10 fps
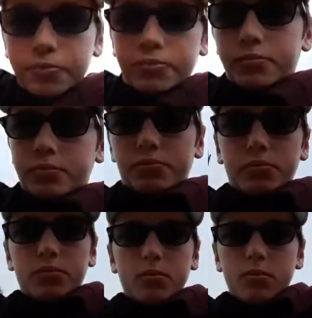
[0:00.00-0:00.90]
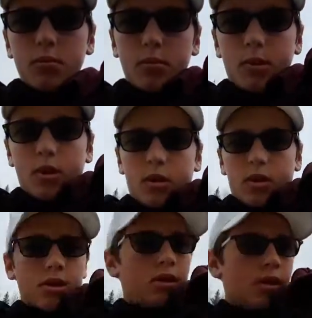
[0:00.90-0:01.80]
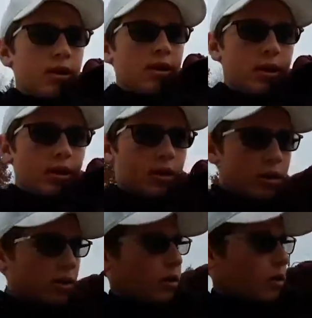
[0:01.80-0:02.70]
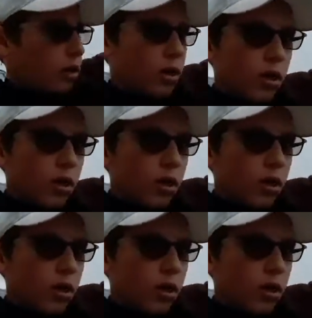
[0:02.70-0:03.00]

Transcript: (silence)